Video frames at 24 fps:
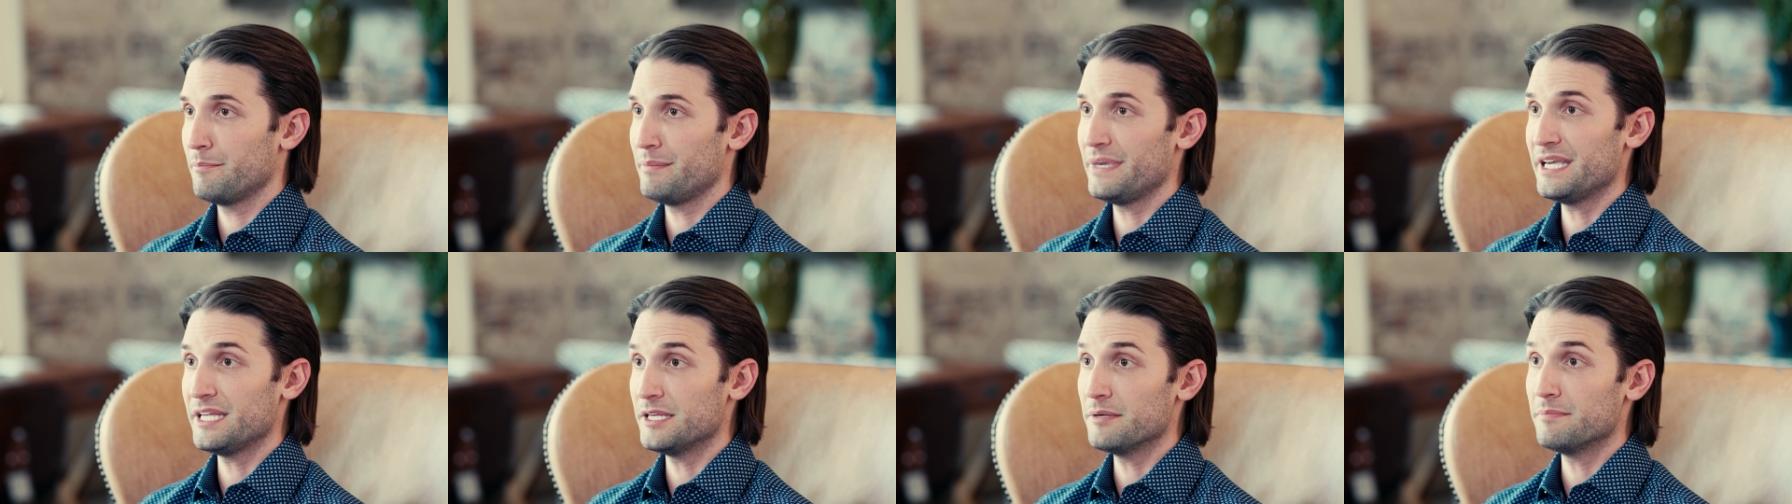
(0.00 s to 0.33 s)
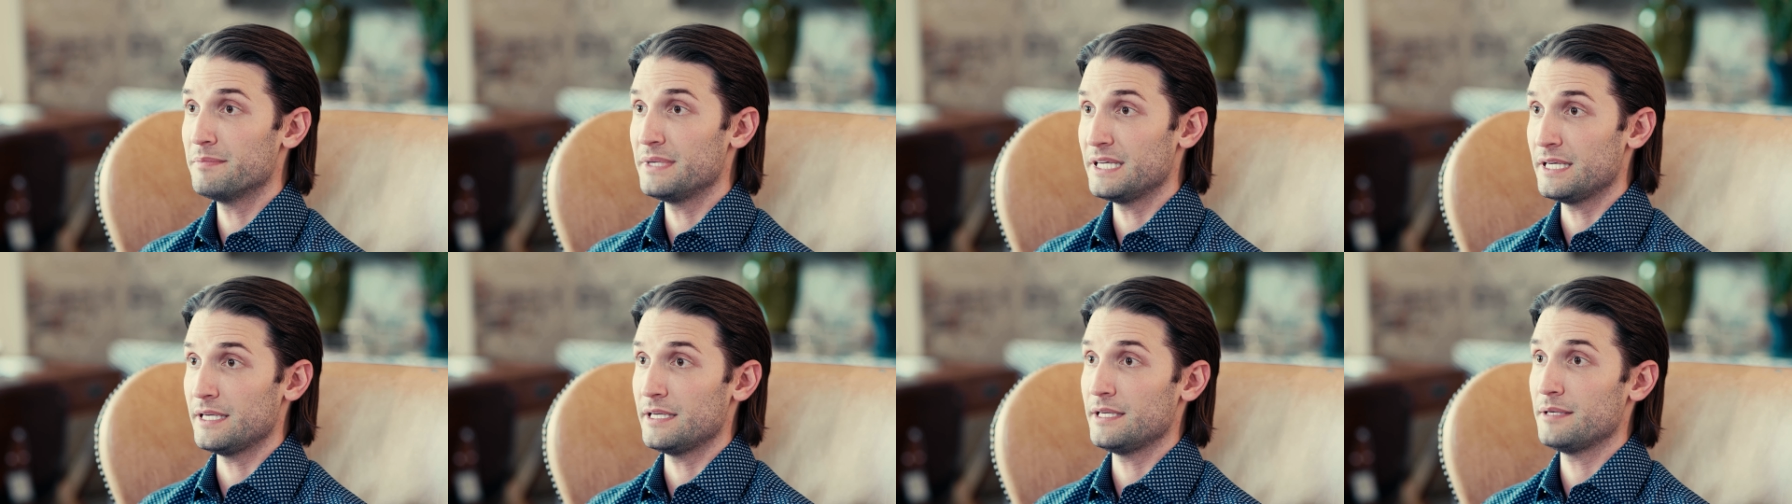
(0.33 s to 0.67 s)

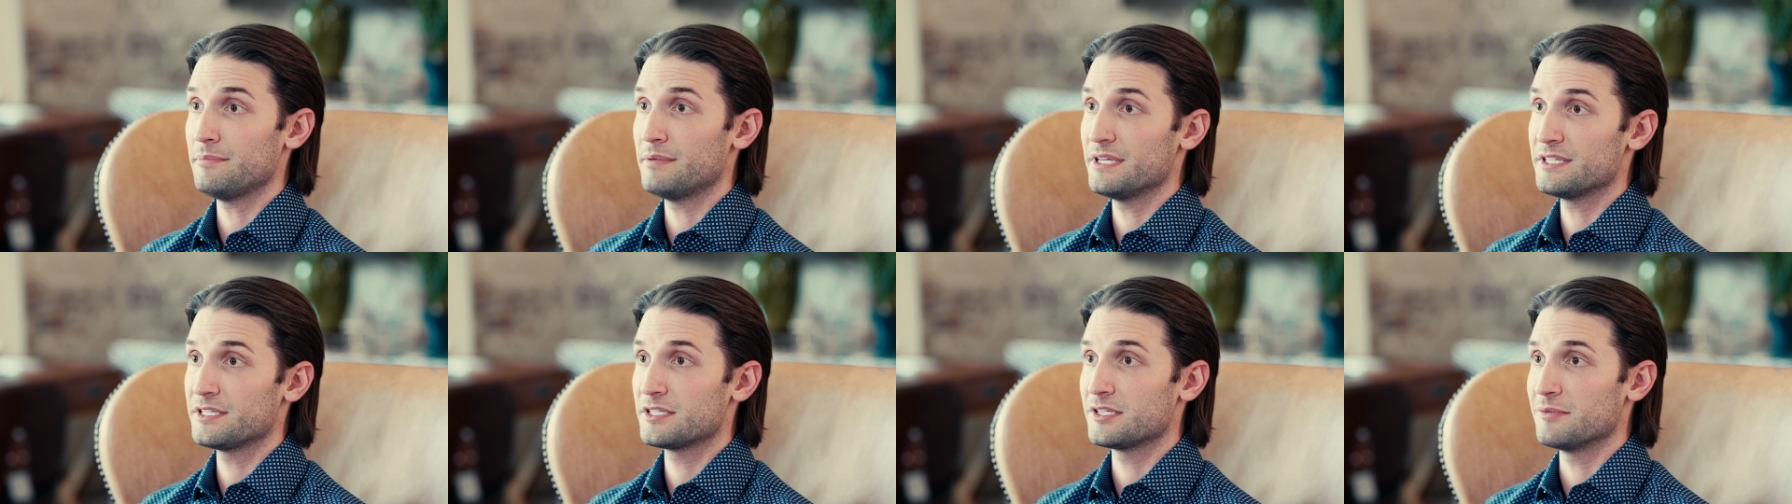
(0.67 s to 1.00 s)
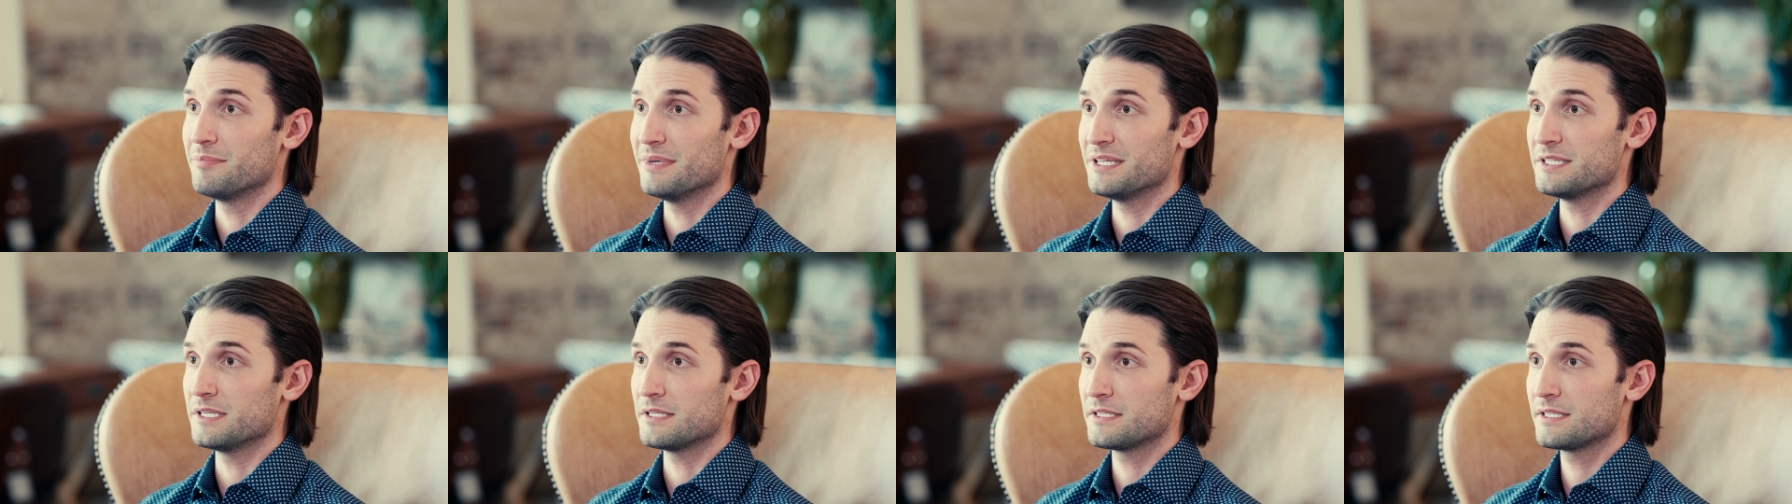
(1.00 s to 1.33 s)
B2B business
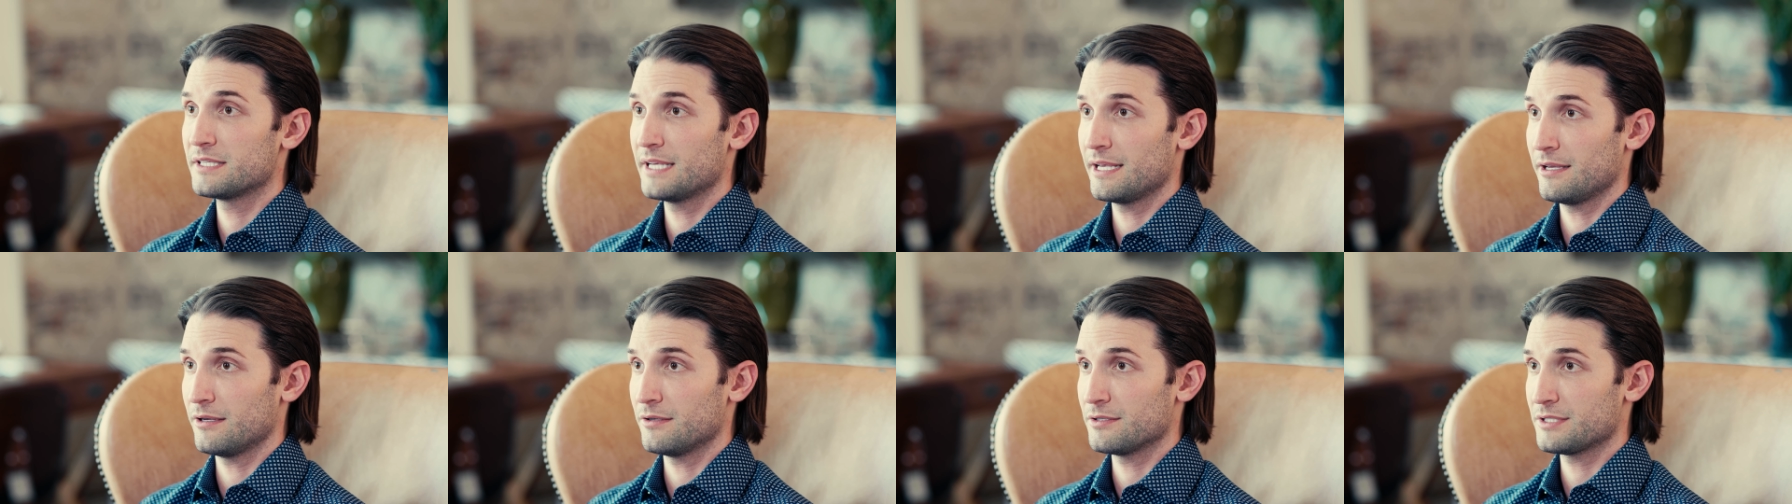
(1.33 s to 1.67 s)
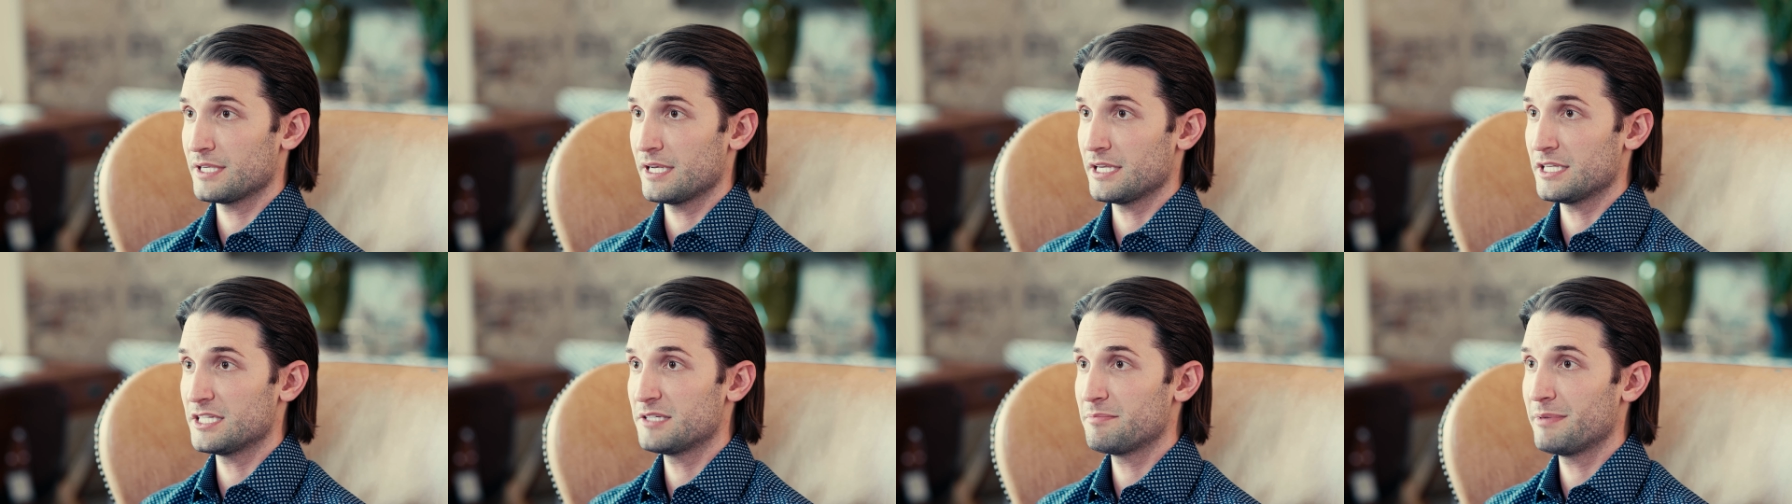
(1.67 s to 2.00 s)
to business
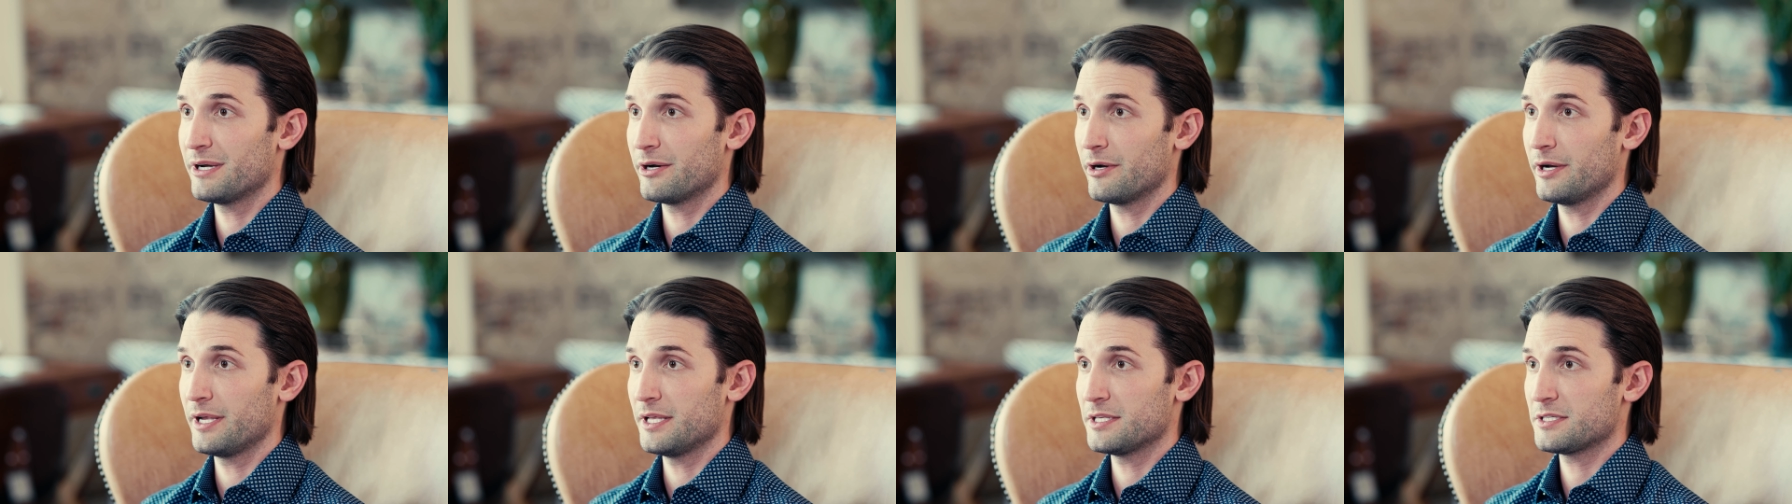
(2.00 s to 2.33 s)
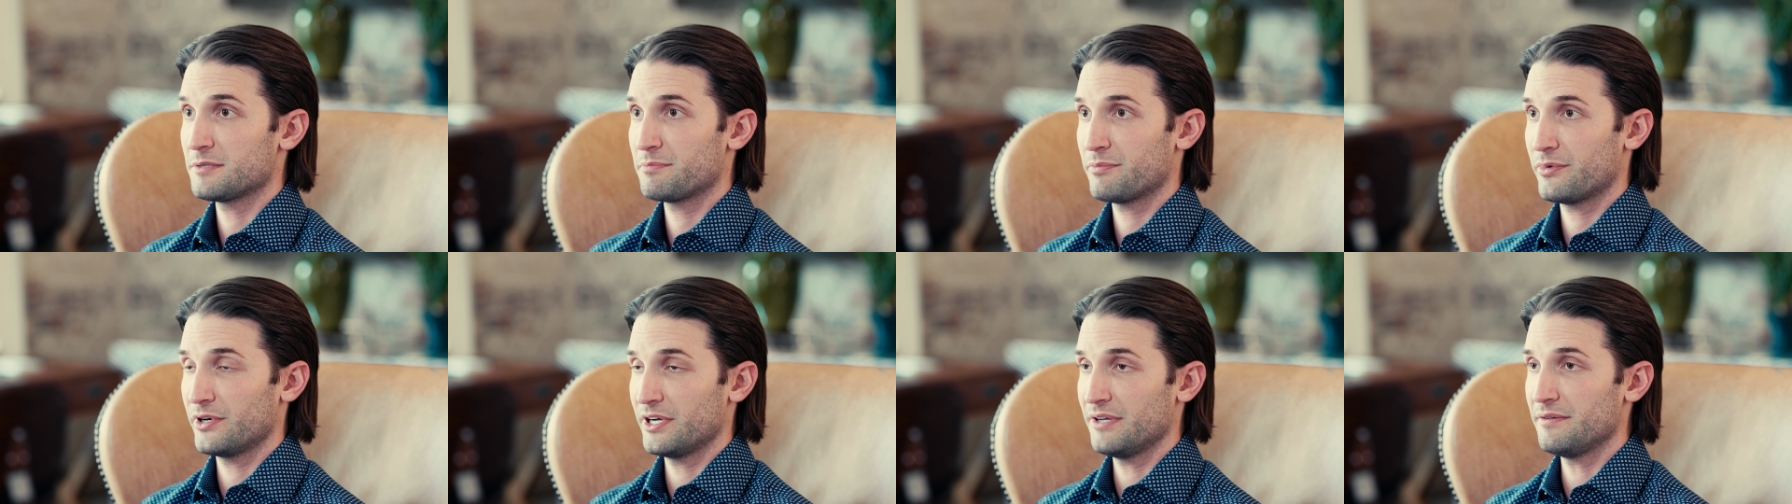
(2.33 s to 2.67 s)
sales
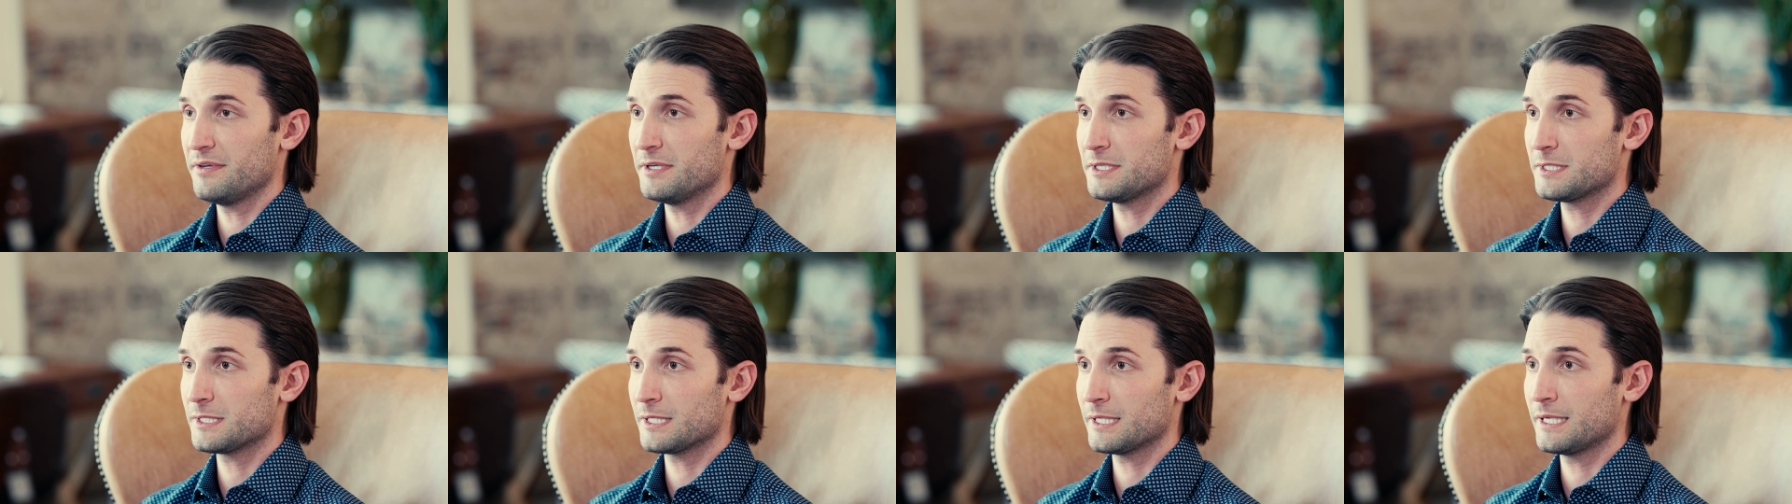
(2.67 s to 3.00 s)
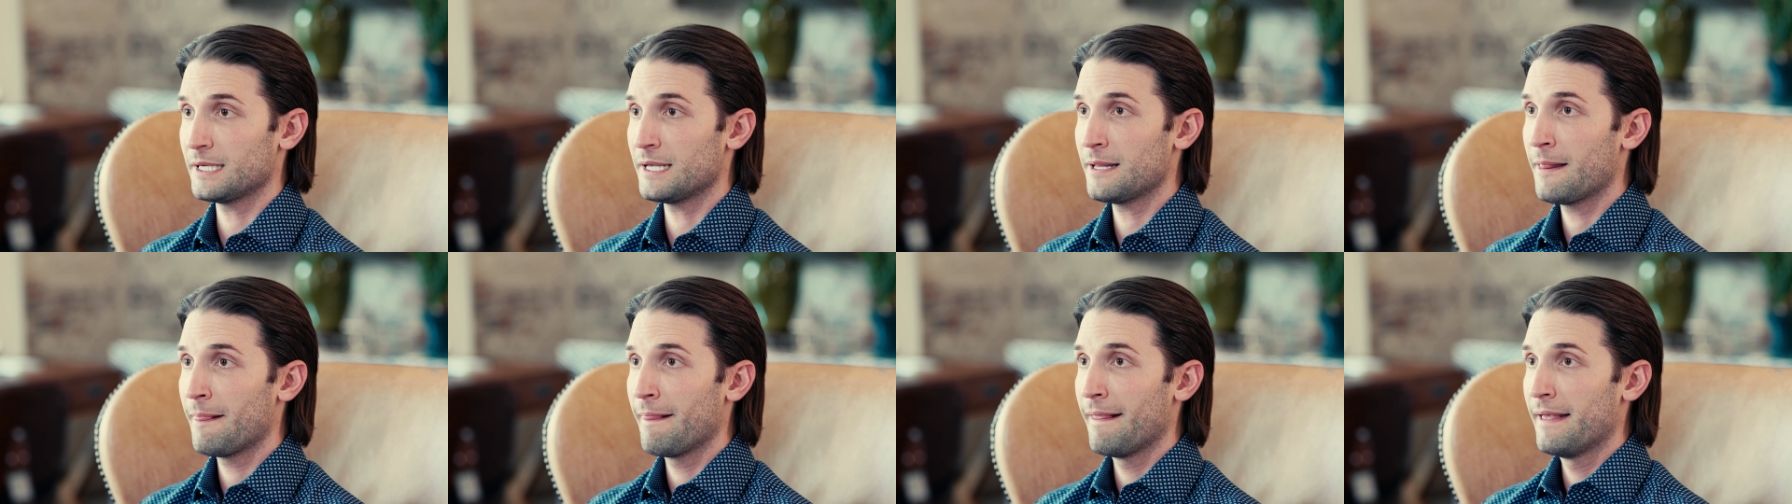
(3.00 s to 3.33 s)
experience
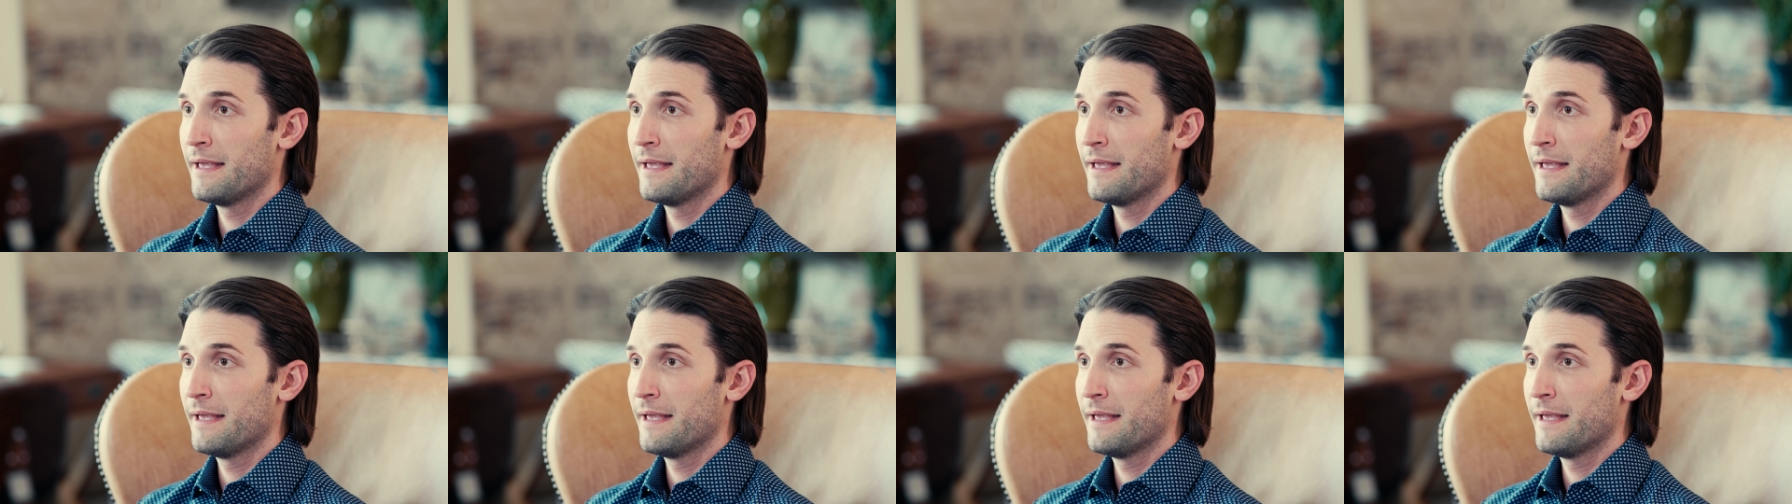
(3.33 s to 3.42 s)
previously